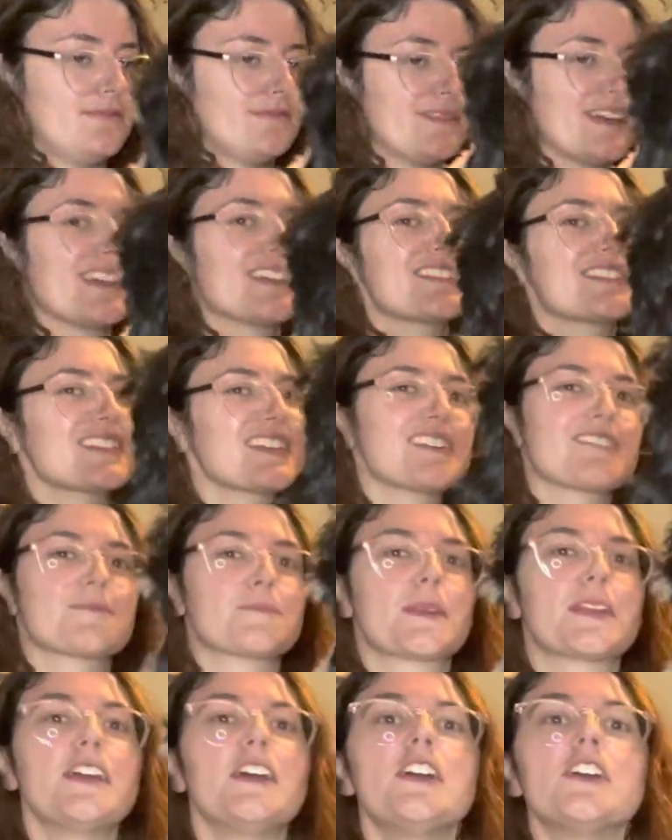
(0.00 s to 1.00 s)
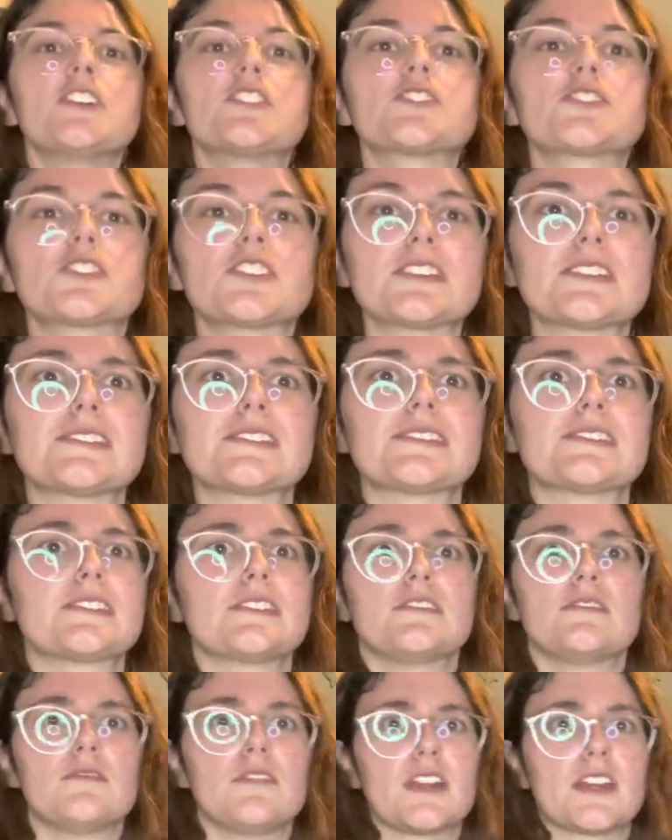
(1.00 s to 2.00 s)
excuse me, she's,
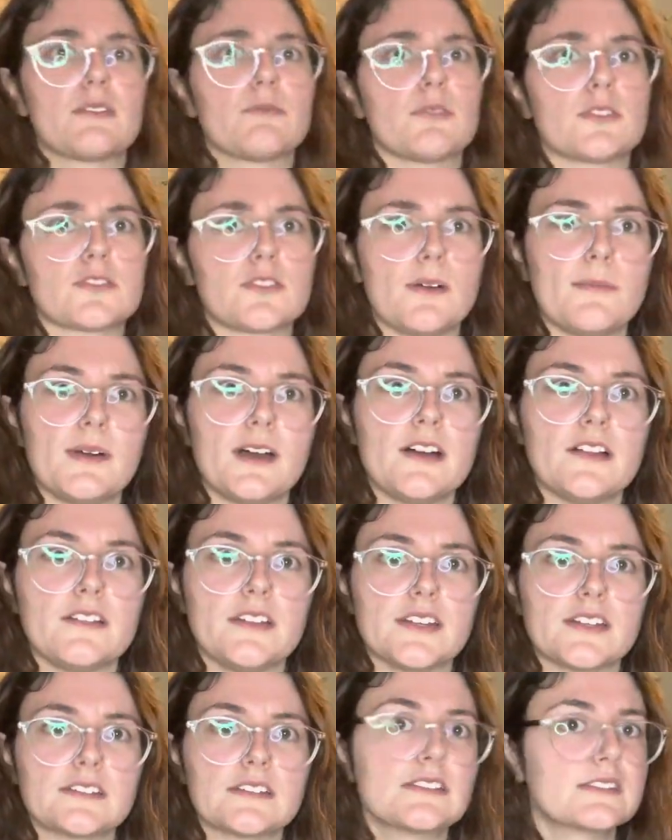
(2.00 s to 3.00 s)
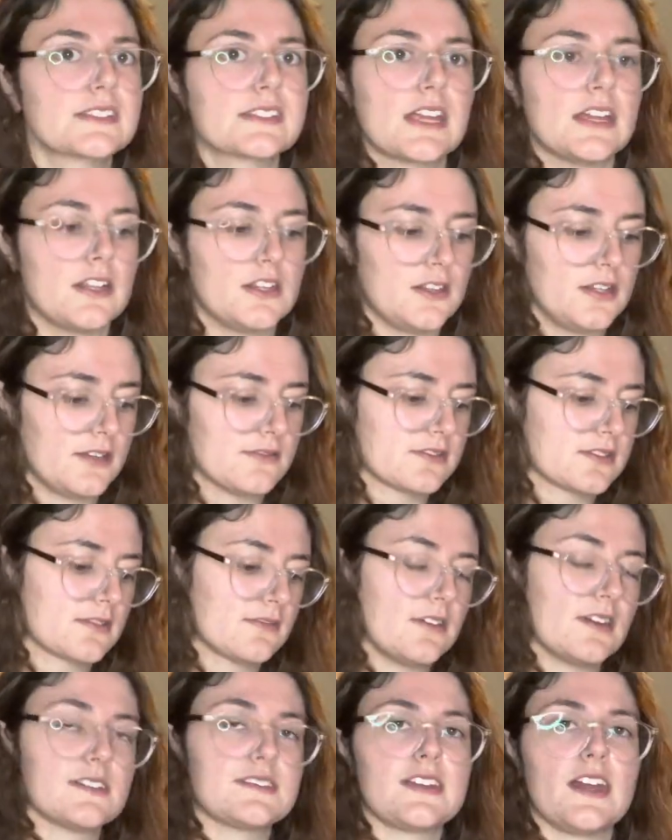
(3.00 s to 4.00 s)
like, we're talking about how, like, Stella loves to go
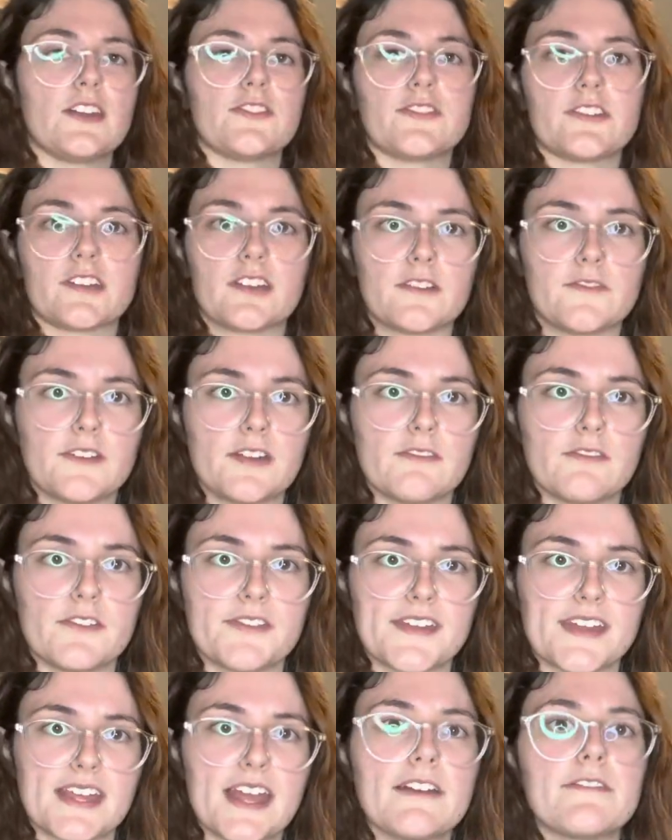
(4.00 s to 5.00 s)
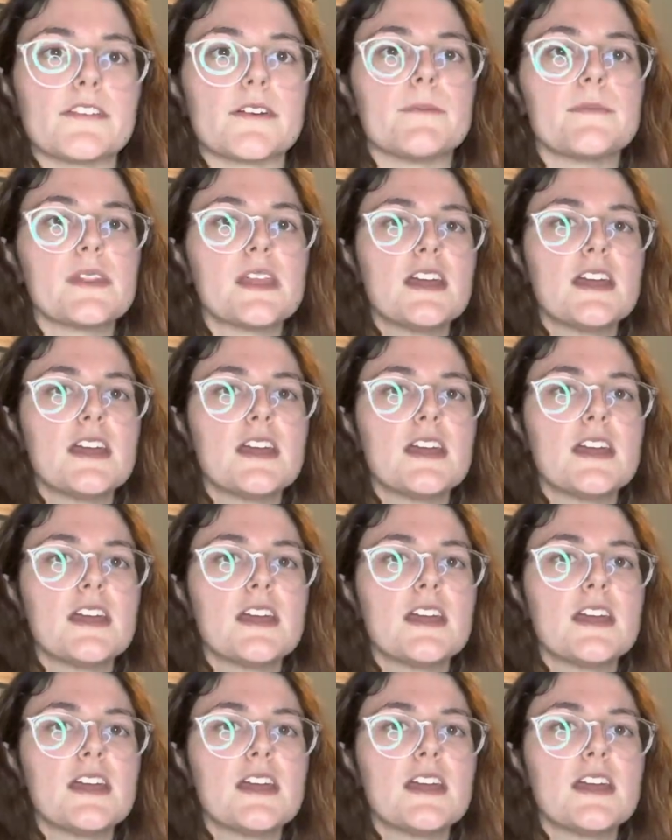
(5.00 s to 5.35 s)
outside. It's, like, her favorite thing ever.